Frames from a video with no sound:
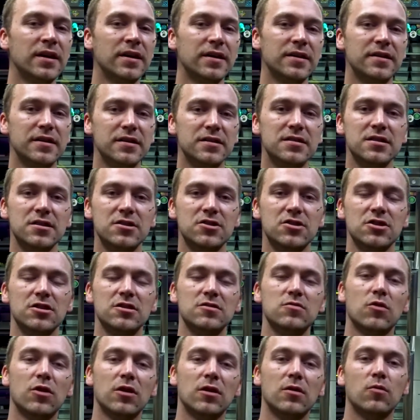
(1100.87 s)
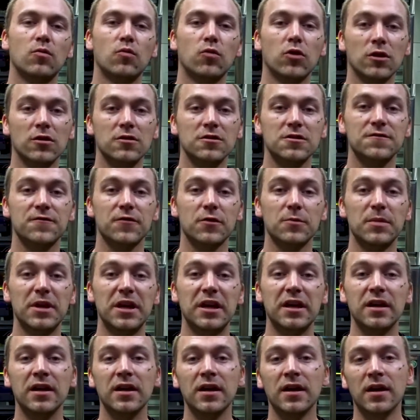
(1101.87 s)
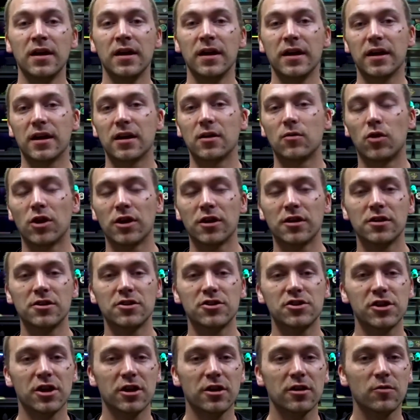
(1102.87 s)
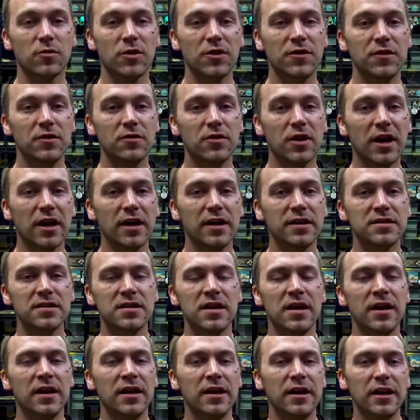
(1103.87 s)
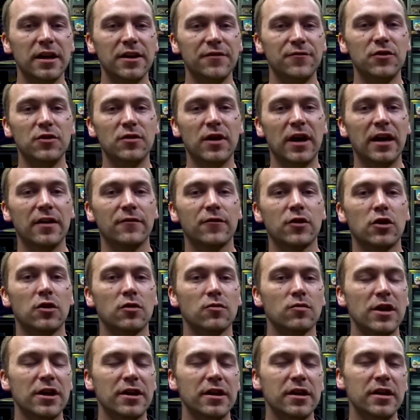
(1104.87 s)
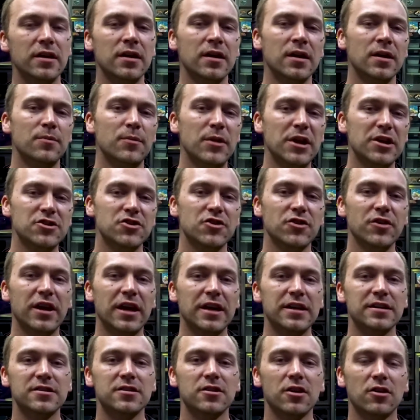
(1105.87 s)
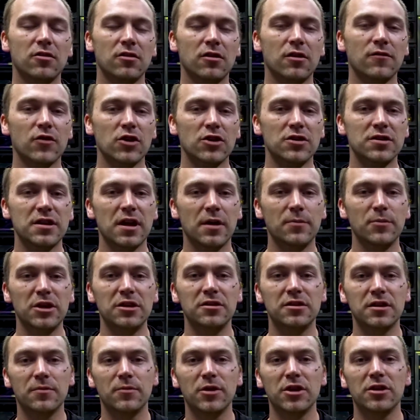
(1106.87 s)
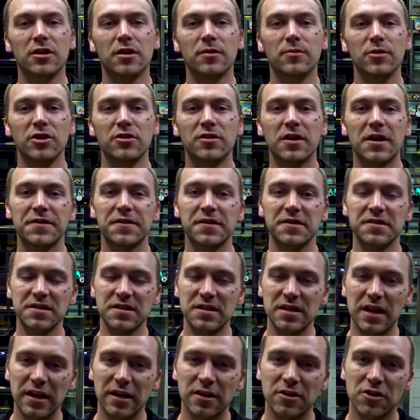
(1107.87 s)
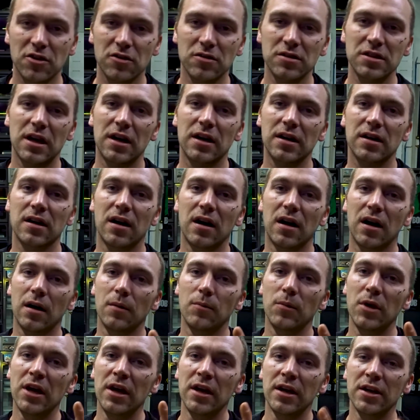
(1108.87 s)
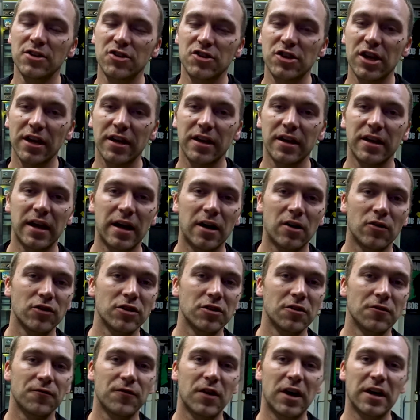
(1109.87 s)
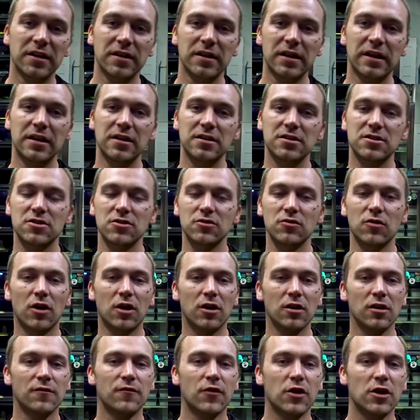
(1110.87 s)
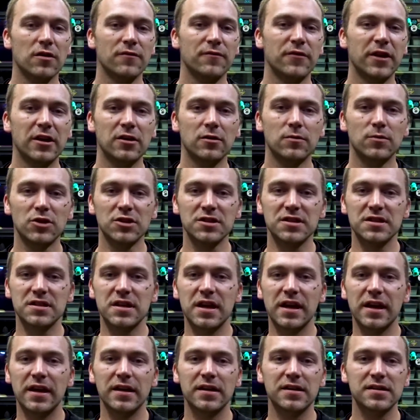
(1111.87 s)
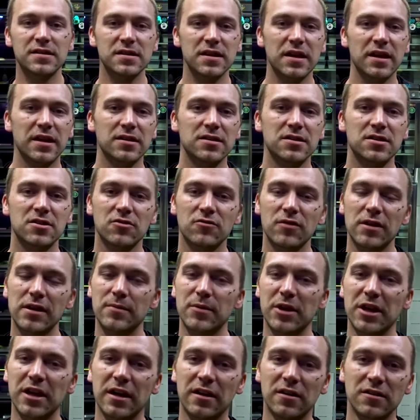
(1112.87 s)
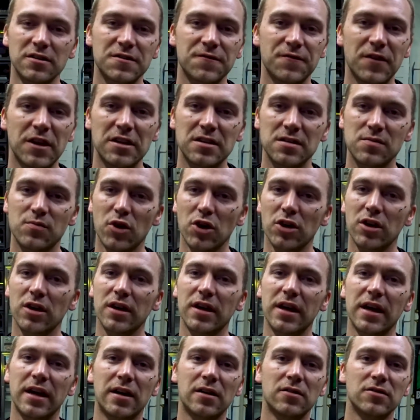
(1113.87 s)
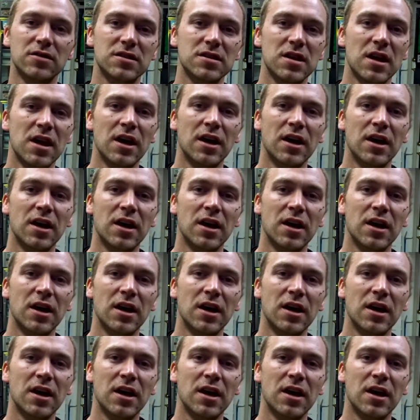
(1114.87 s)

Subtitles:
This is just what works for me, and I wanted to share it with you guys. If you haven't already, make sure you guys go over to www.thesnakenerd.com. Check it out. You'll find links to all of our available snakes, Instagram accounts, Facebook accounts,